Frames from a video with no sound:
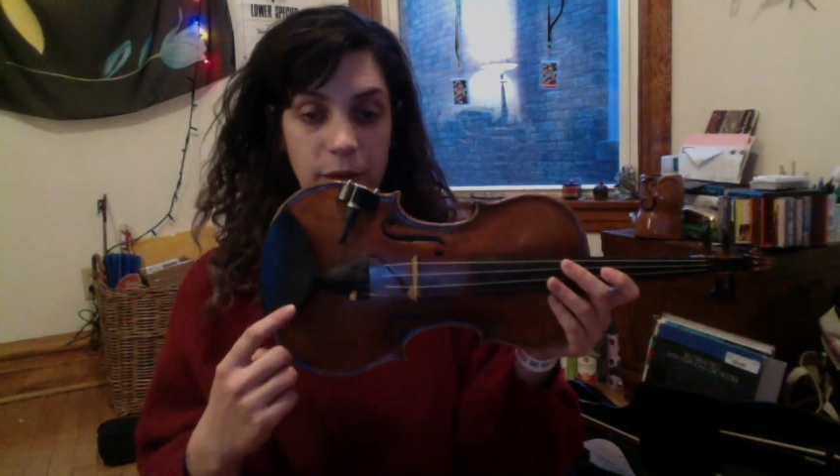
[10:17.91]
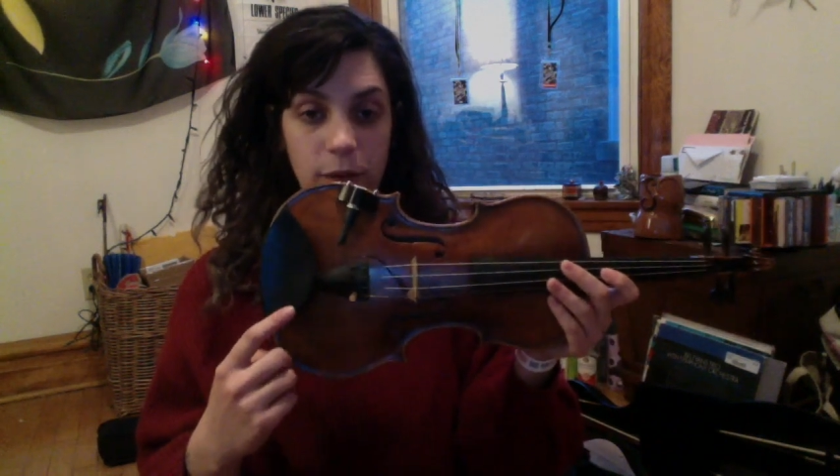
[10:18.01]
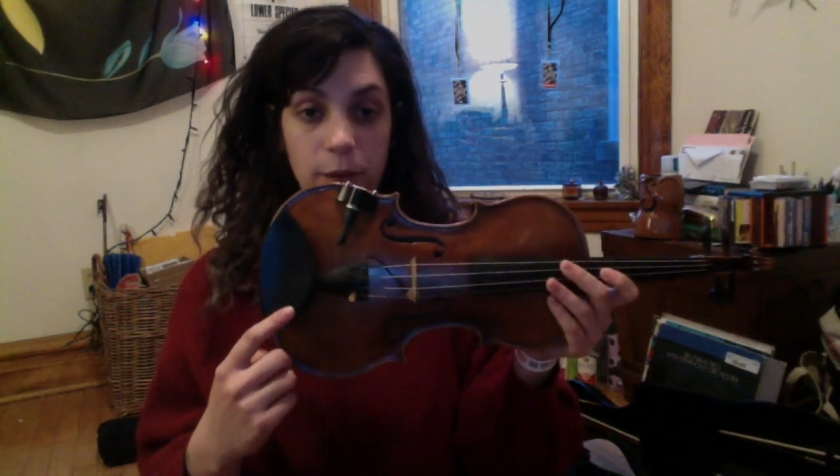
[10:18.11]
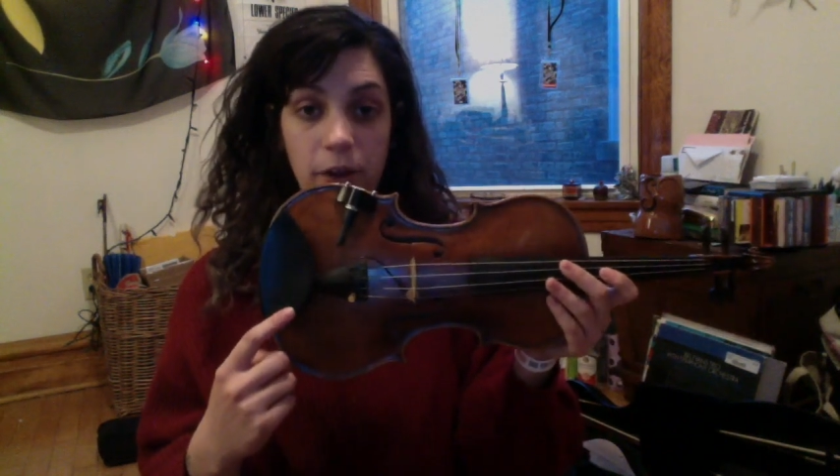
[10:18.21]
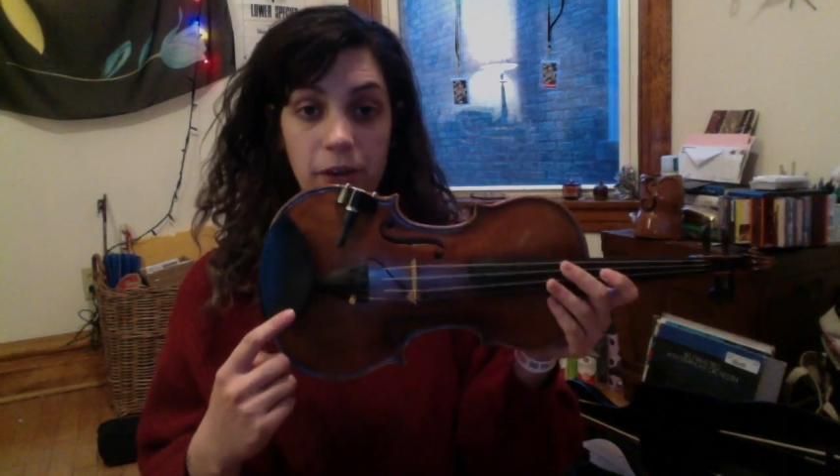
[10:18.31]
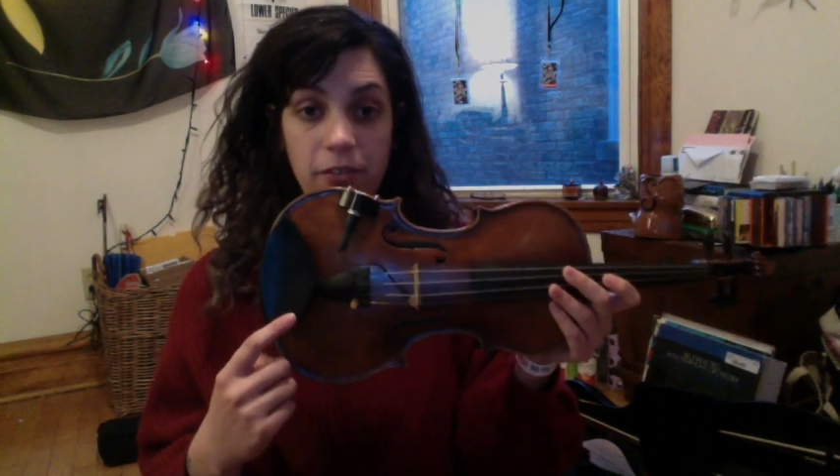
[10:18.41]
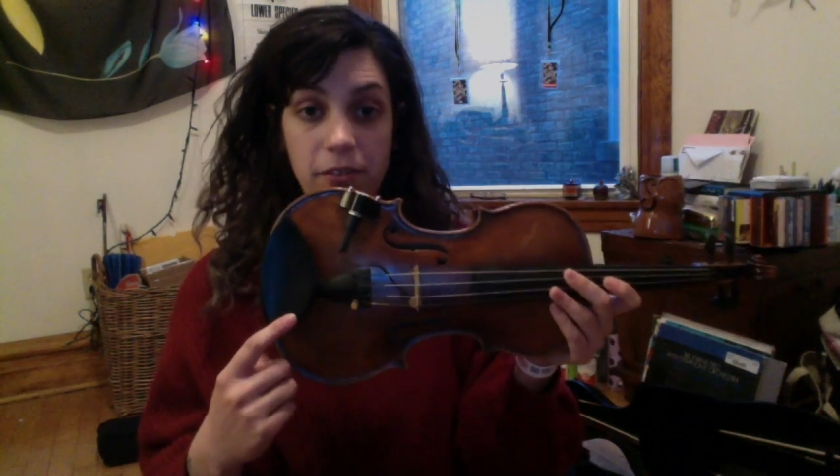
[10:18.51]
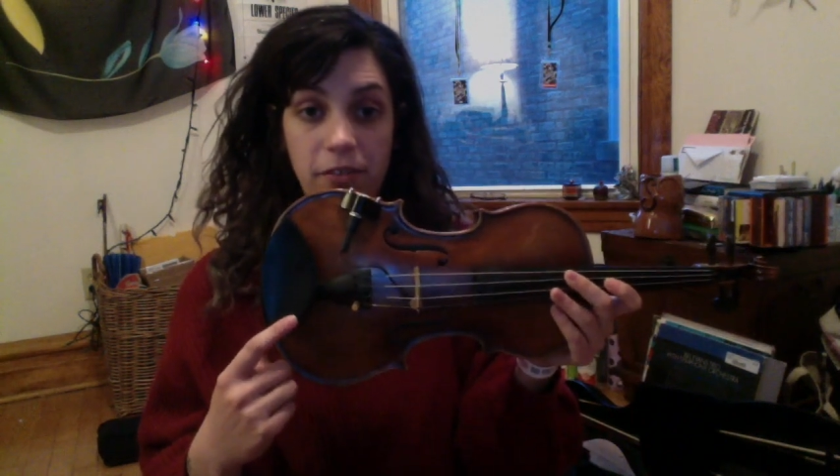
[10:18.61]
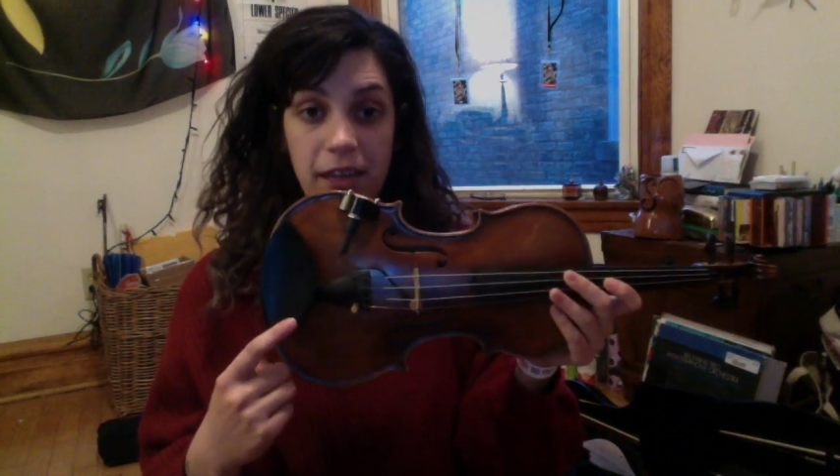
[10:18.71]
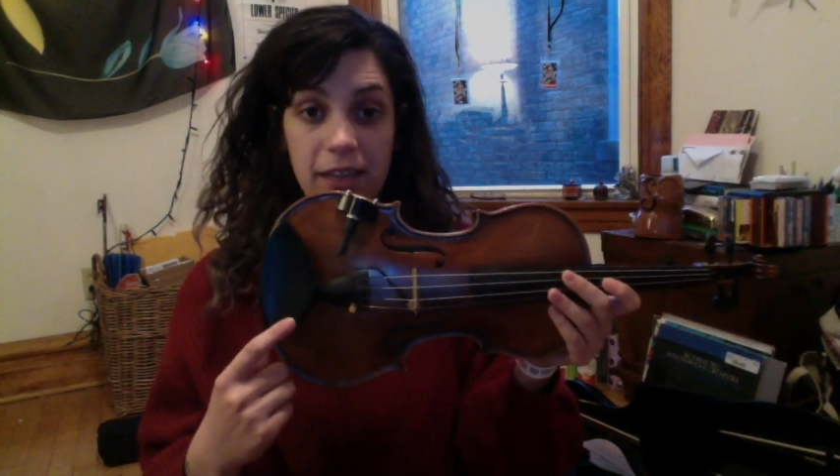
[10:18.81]
What part of the
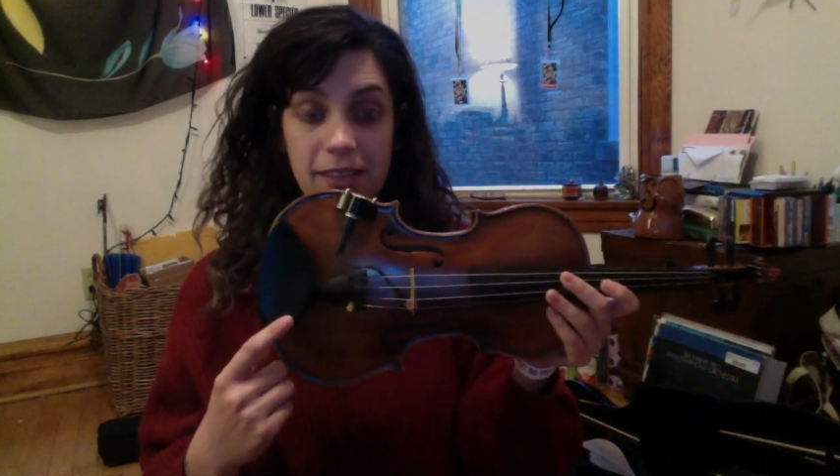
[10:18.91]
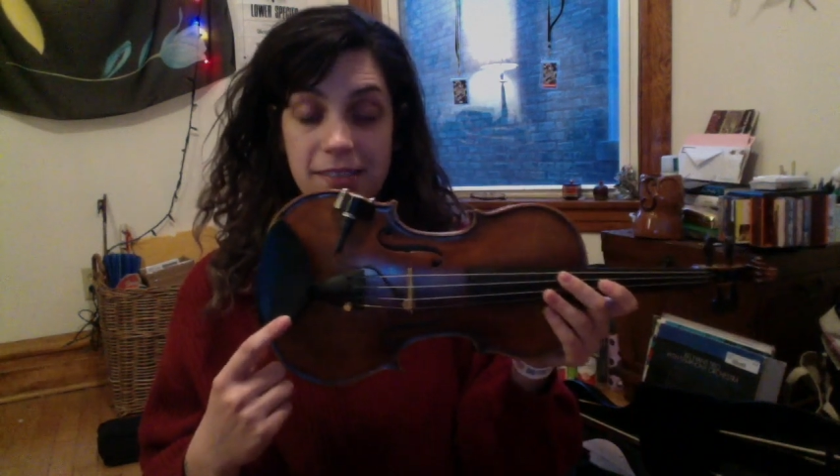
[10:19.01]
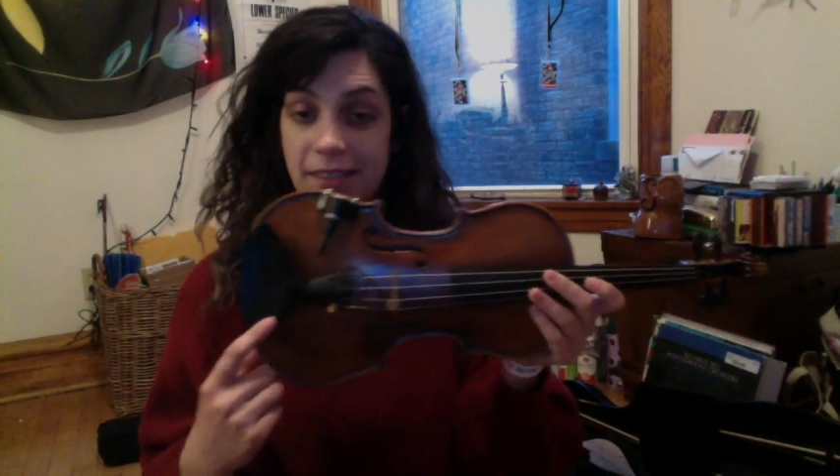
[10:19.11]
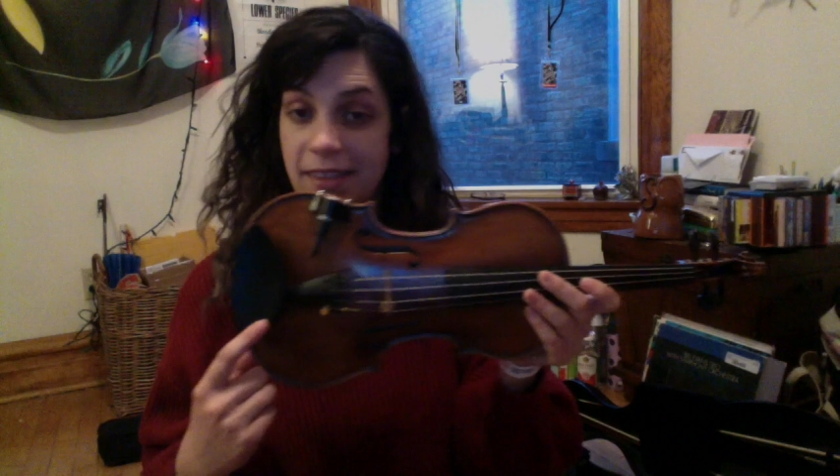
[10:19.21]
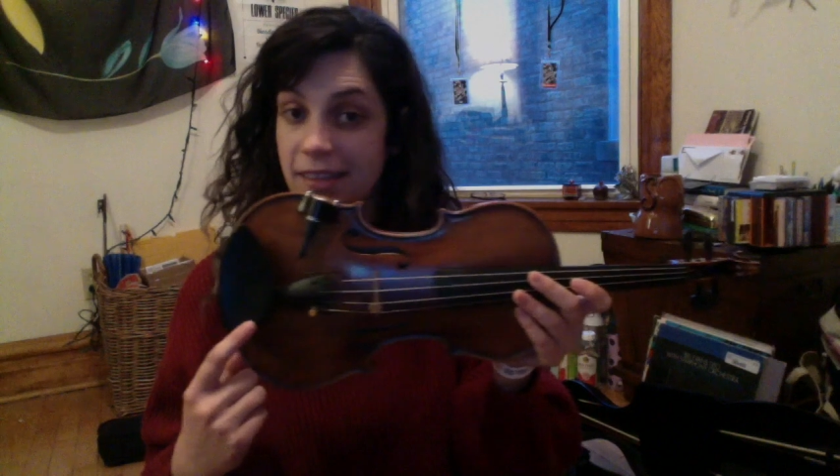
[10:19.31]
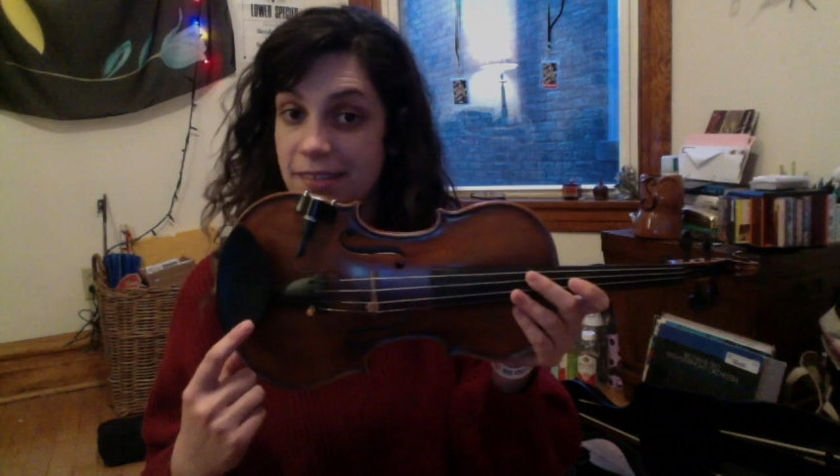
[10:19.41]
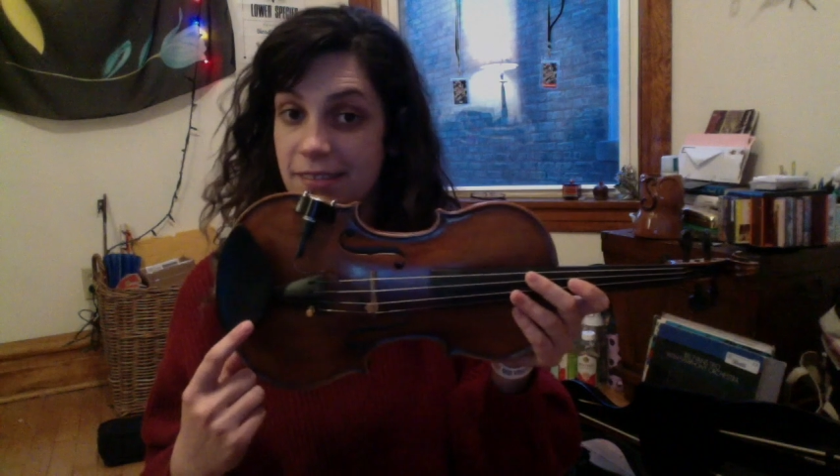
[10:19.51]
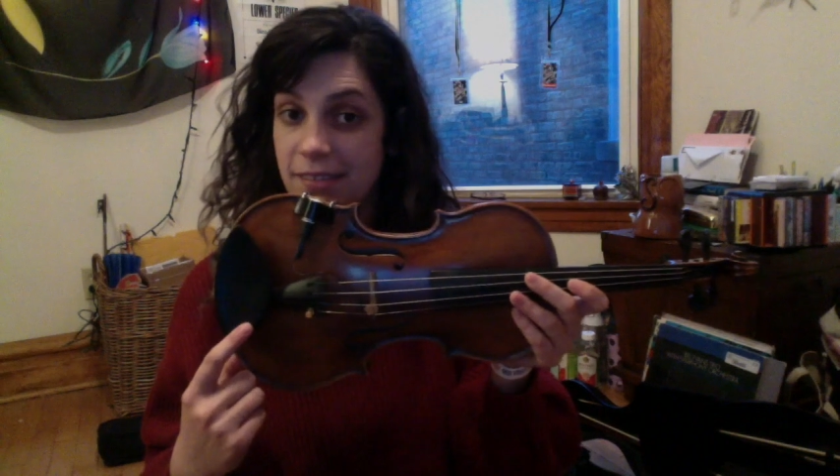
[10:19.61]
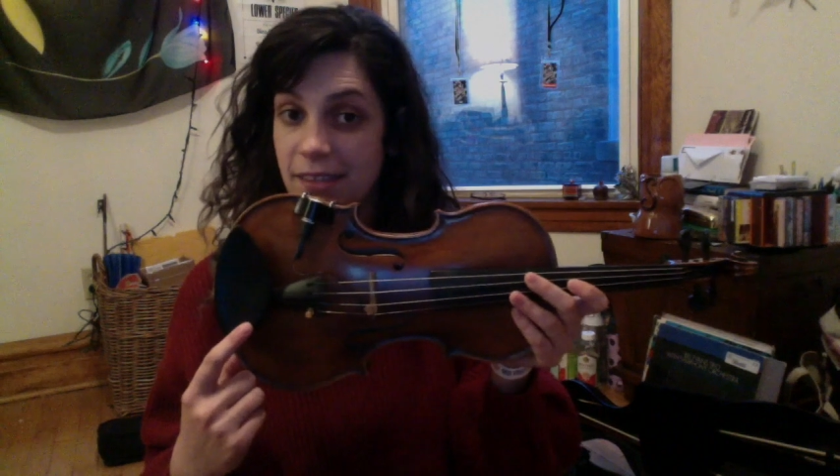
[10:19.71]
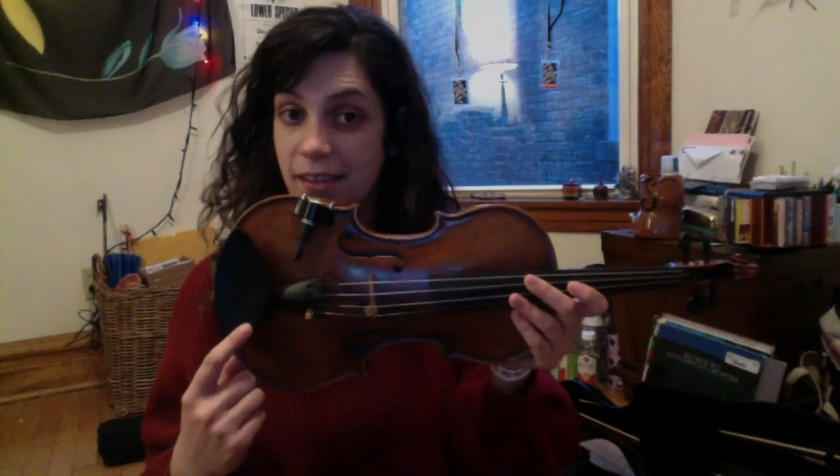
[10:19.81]
violin is this?